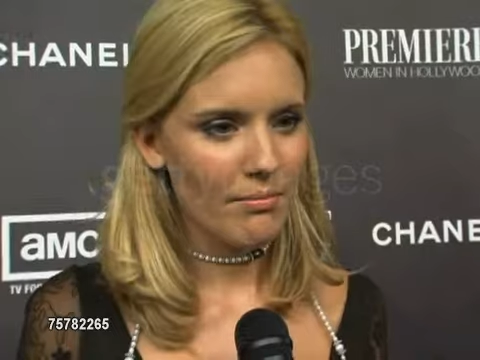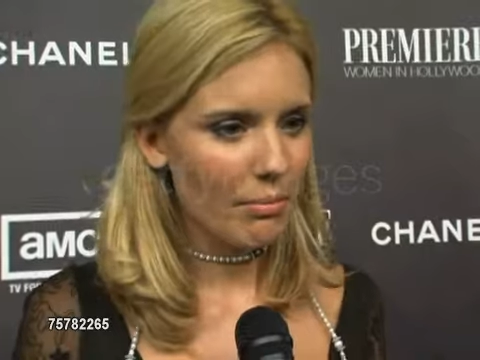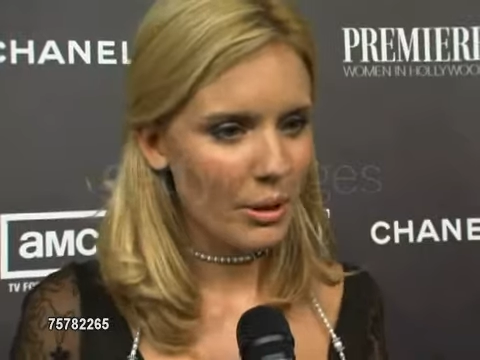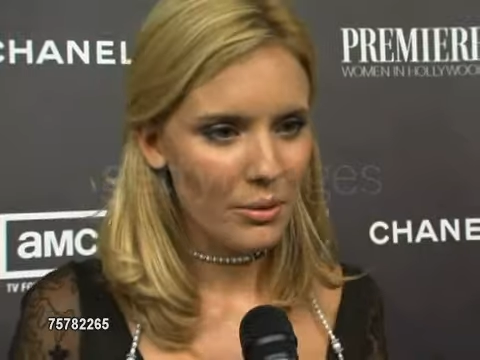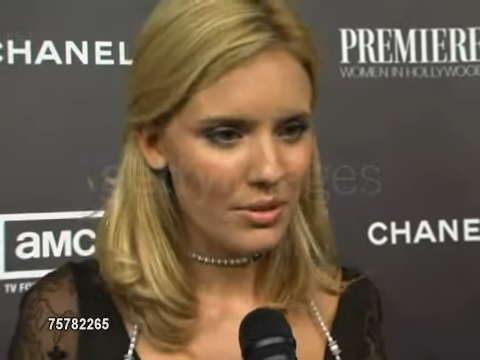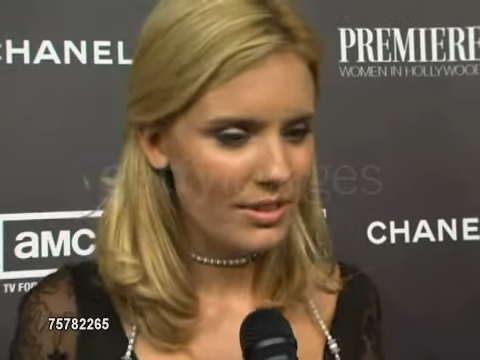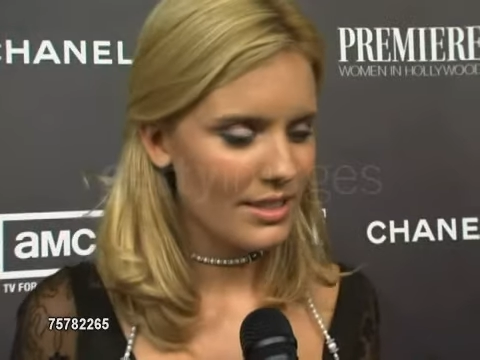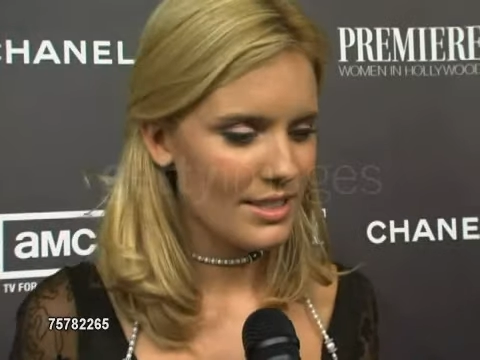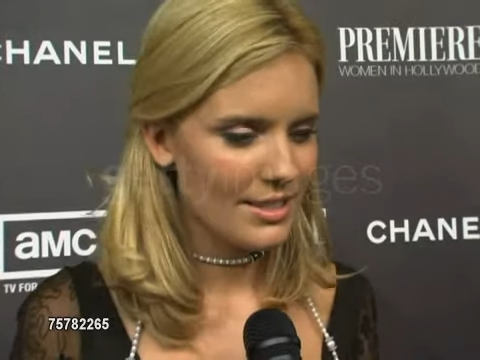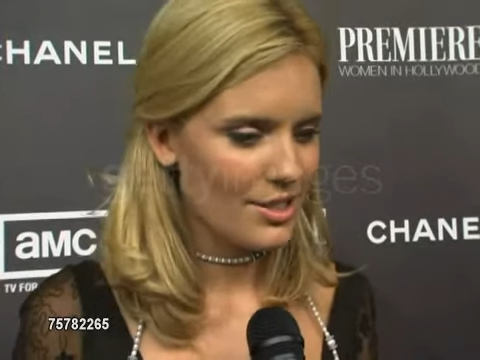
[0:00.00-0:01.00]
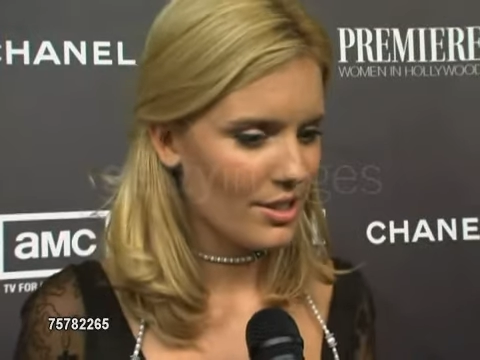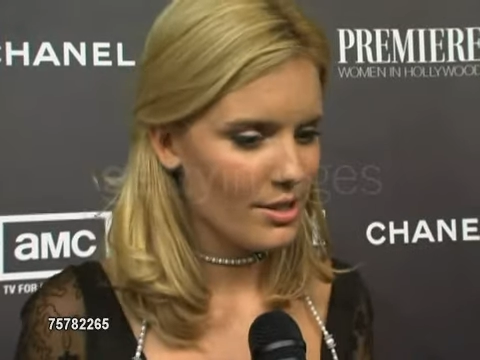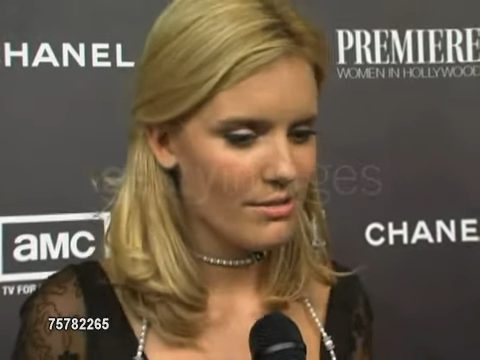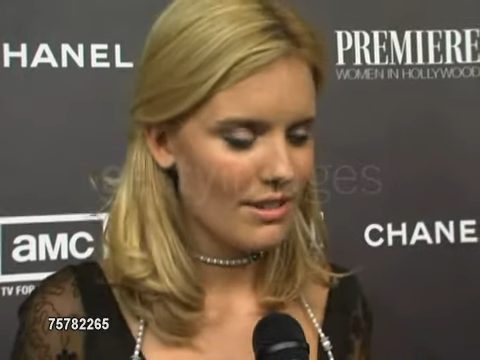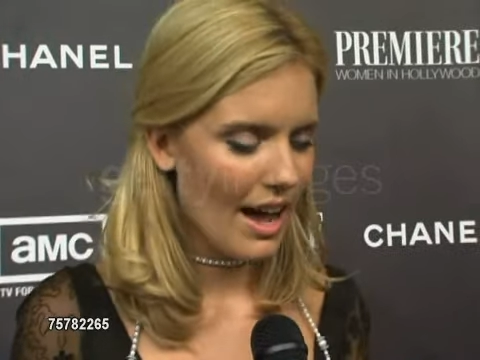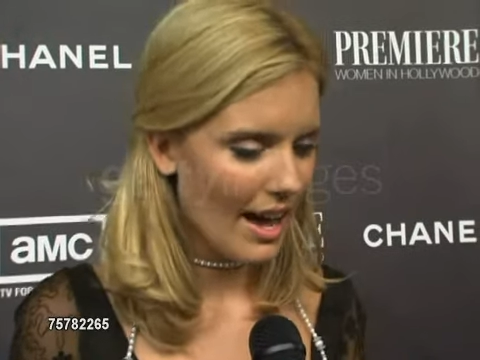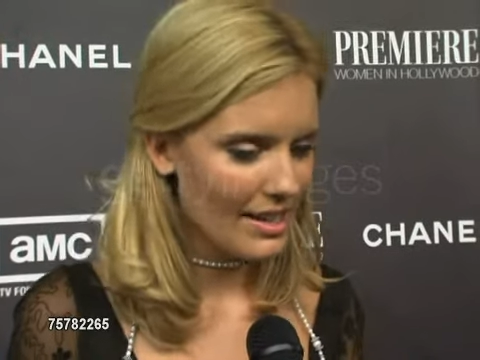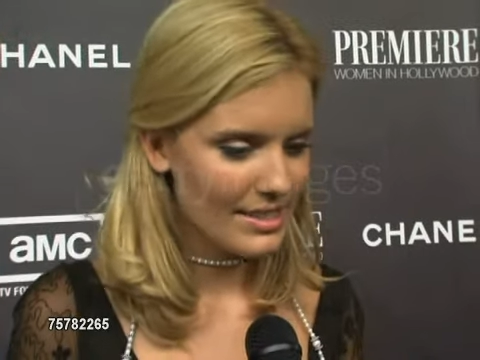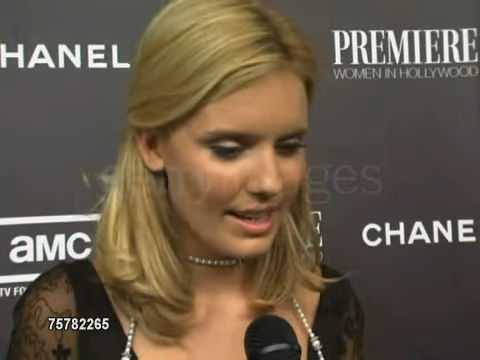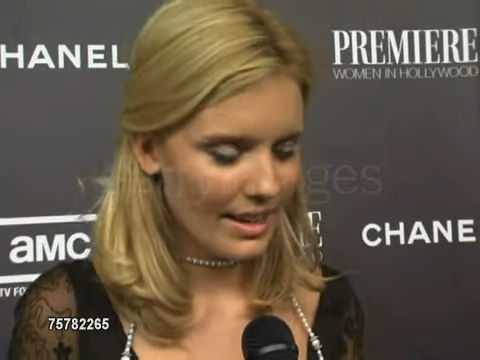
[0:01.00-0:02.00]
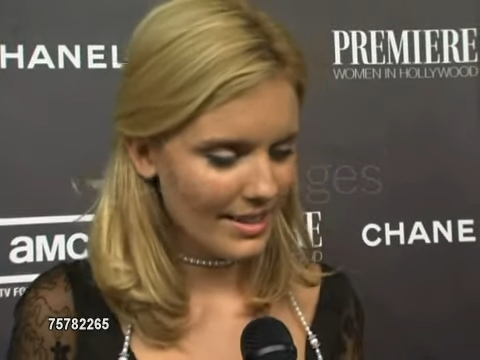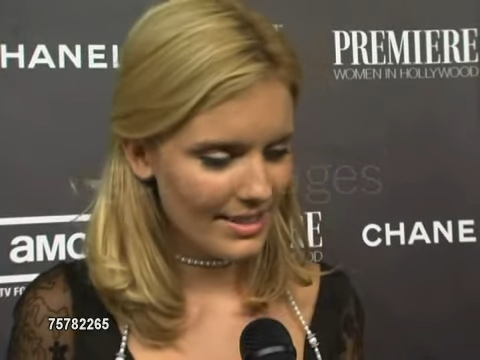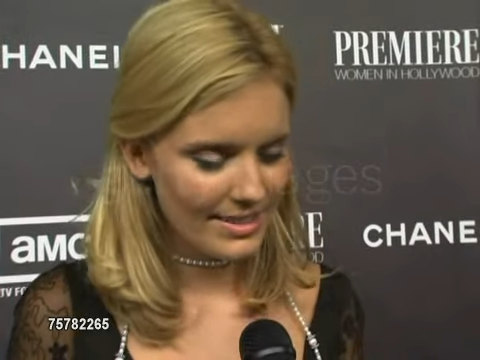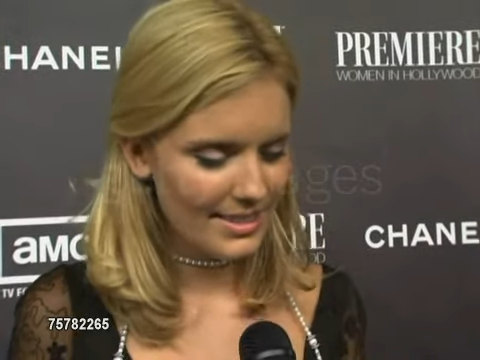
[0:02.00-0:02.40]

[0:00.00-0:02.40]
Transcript: both, as this show has had, and